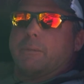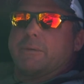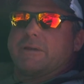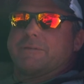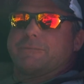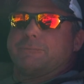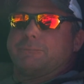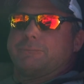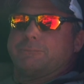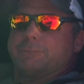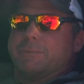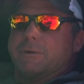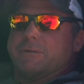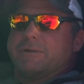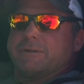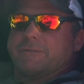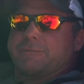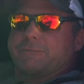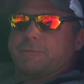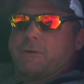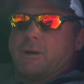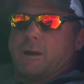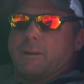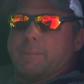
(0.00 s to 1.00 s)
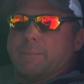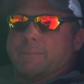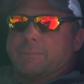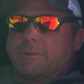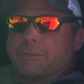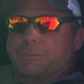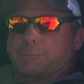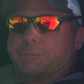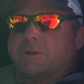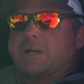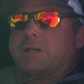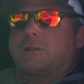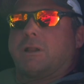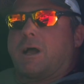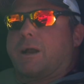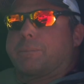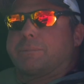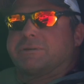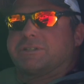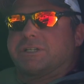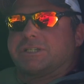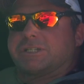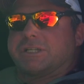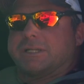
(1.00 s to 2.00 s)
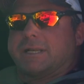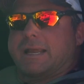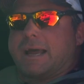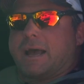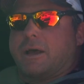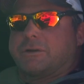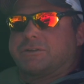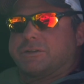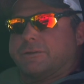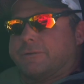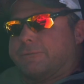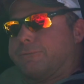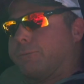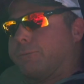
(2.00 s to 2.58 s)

We've moved it from the 3 o'clock position now to the